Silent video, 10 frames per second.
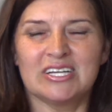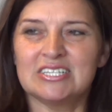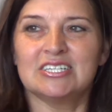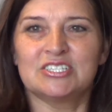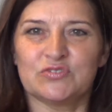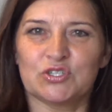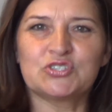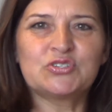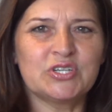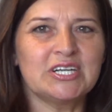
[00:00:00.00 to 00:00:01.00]
It
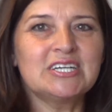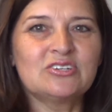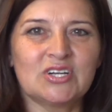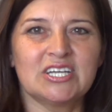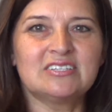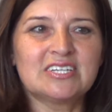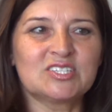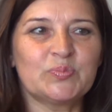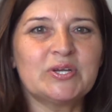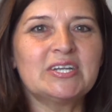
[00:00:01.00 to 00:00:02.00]
was really great
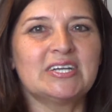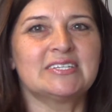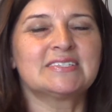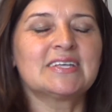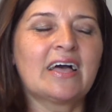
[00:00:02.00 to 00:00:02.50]
experience.